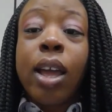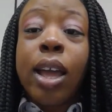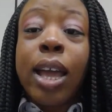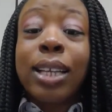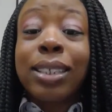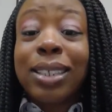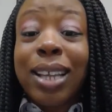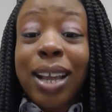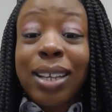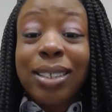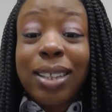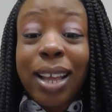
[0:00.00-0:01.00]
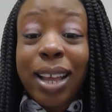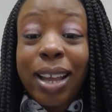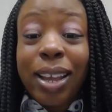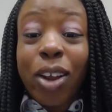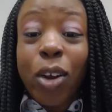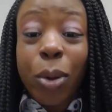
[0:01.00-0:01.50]
STIs
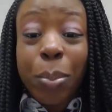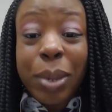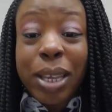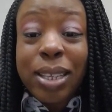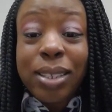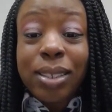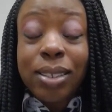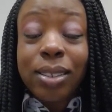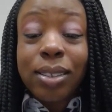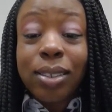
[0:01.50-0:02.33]
like herpes